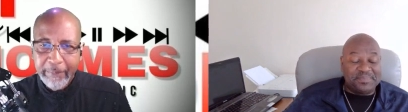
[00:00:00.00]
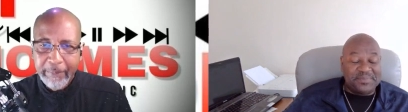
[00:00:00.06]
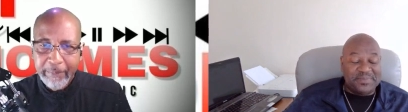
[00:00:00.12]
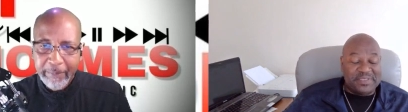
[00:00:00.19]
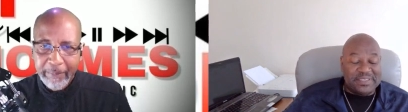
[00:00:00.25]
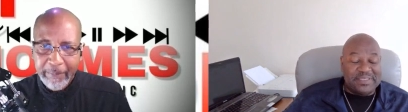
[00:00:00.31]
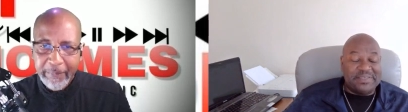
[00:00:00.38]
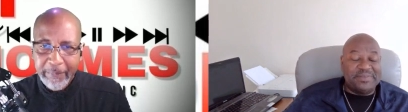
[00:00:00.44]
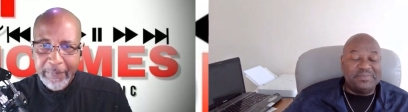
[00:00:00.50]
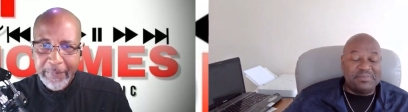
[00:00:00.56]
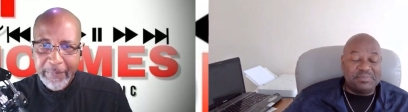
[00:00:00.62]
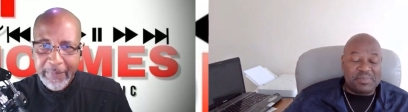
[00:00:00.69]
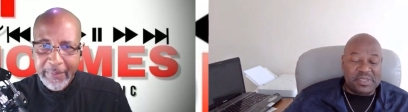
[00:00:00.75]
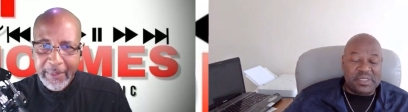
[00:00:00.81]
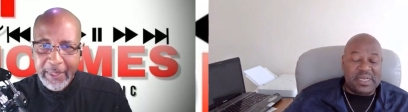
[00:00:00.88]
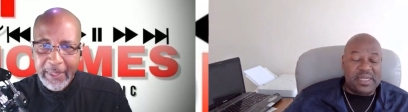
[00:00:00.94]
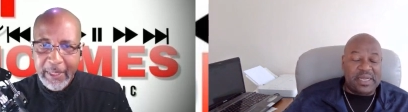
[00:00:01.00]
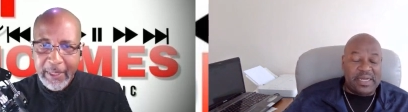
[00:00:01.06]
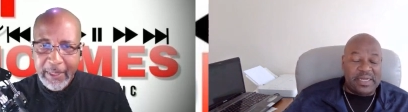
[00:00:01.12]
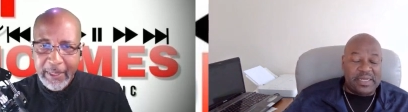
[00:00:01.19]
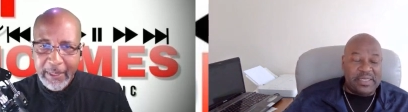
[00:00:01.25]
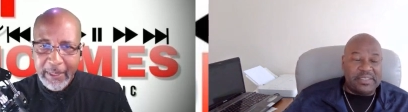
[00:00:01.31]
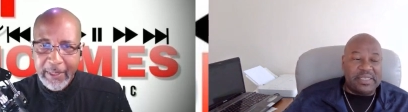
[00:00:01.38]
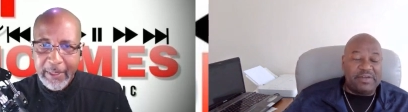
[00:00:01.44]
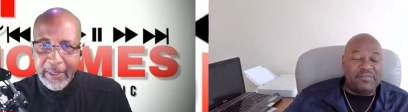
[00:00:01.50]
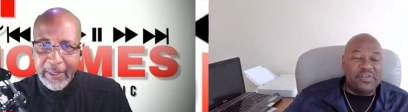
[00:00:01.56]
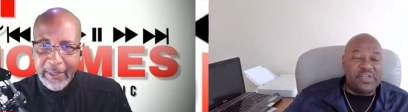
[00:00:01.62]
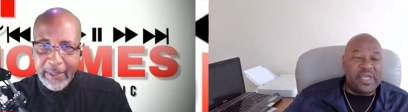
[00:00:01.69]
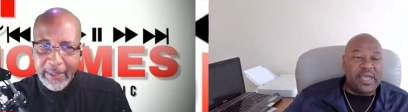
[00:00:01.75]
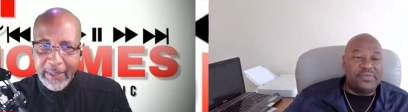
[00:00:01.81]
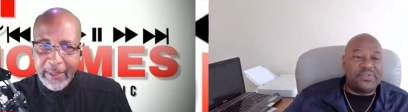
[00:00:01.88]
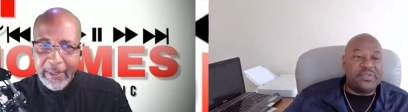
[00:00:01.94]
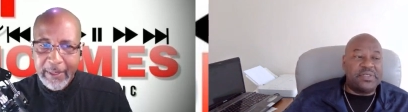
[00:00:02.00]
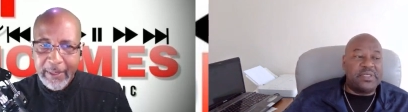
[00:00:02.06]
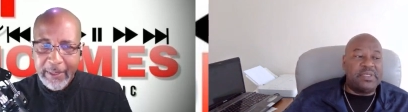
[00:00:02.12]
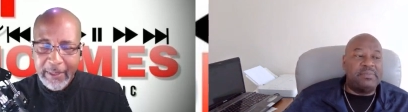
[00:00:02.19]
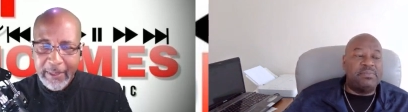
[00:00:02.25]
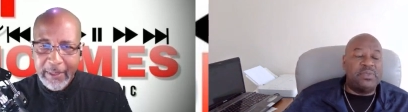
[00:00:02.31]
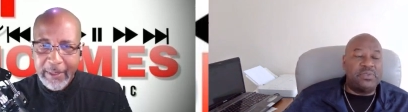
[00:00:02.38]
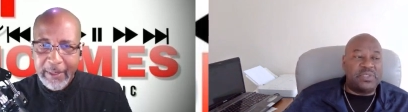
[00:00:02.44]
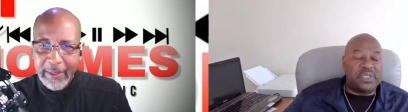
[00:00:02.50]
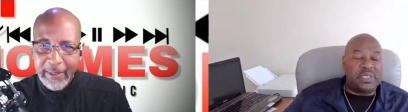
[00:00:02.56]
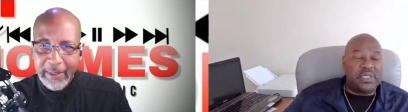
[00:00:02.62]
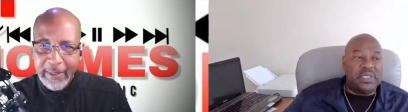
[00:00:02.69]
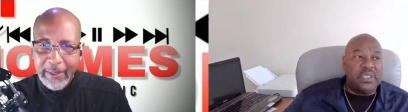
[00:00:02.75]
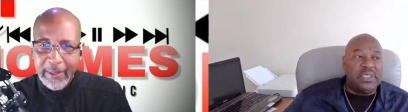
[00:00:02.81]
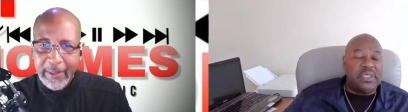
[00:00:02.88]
Speaker 1: So, but I definitely have some good music